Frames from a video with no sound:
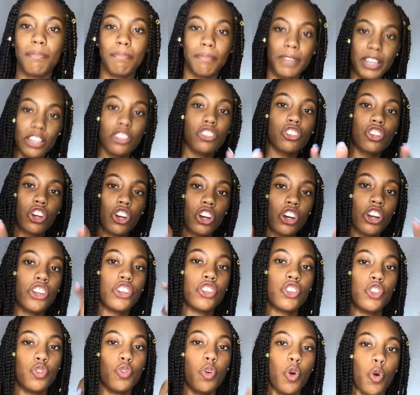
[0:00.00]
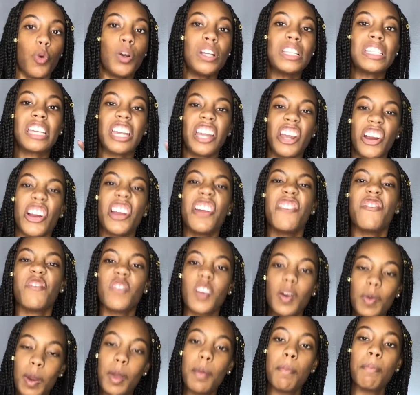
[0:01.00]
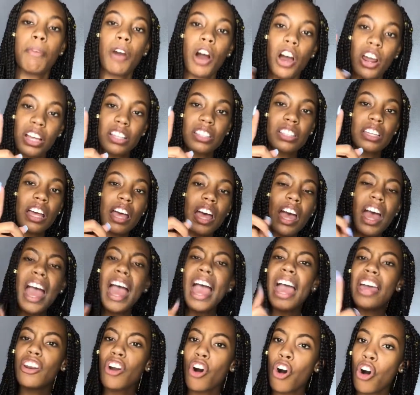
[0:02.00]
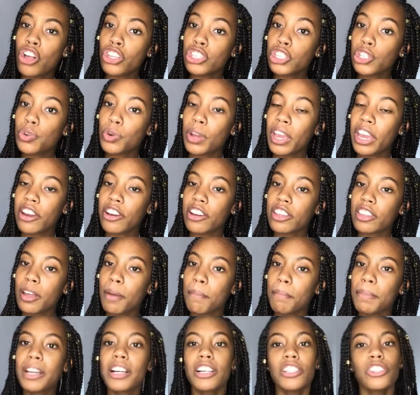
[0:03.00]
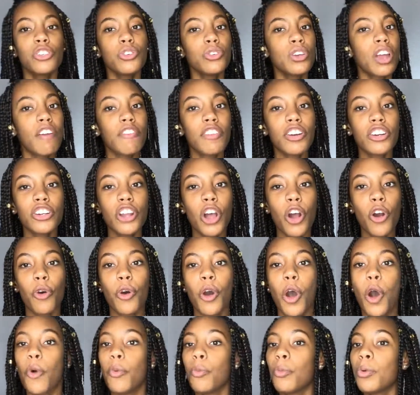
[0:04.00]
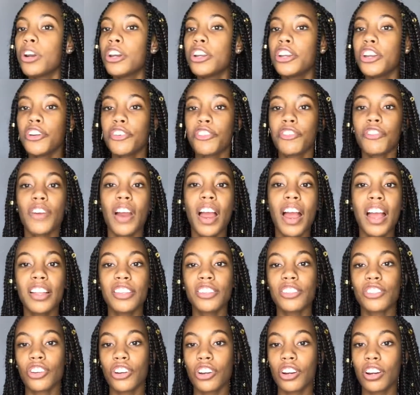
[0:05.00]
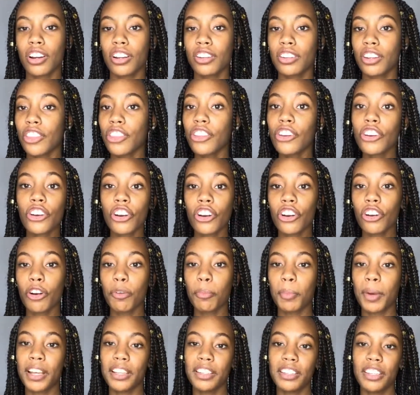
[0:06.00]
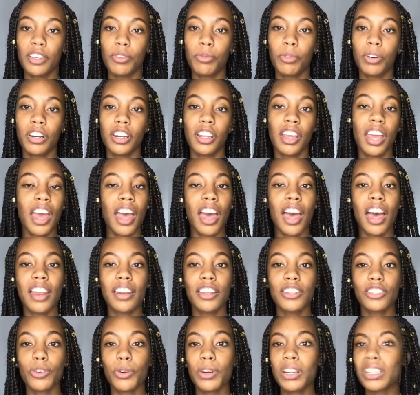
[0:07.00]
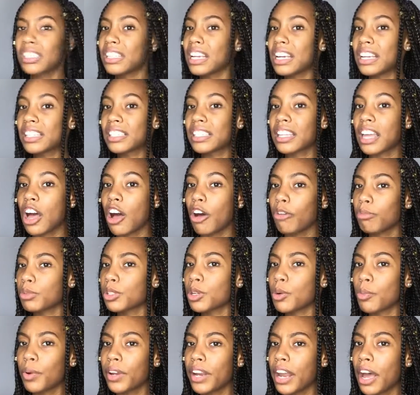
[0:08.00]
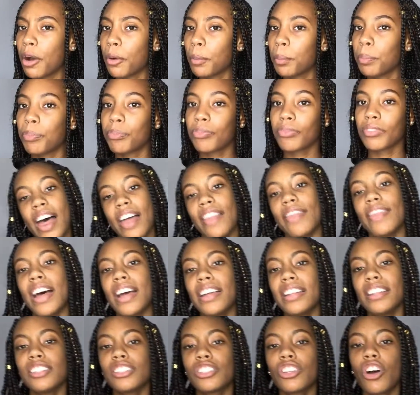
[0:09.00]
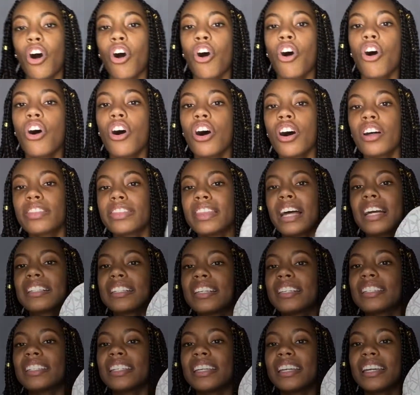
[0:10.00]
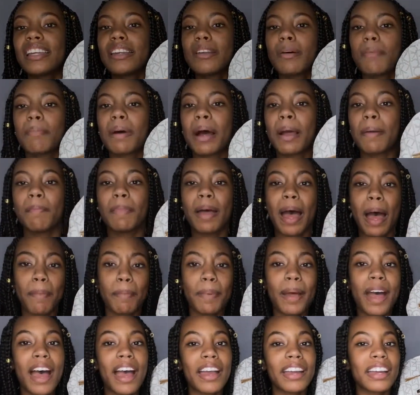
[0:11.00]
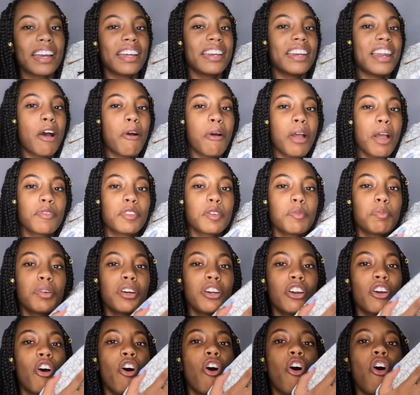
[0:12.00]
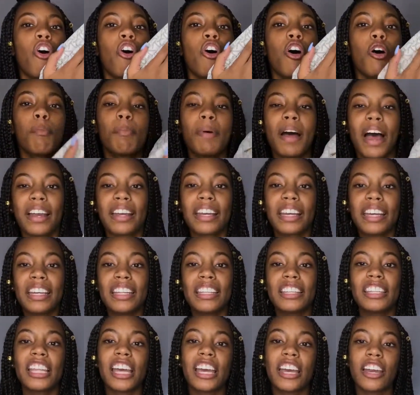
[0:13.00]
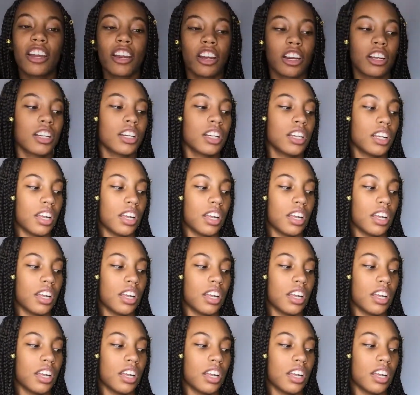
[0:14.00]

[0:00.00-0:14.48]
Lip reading: make sure you always carry feminine products and also carry them because you never know. One of your friends or another girl might need one and it's always nice to help someone out. That is all that is in my backpack and now I have to put it all back in there.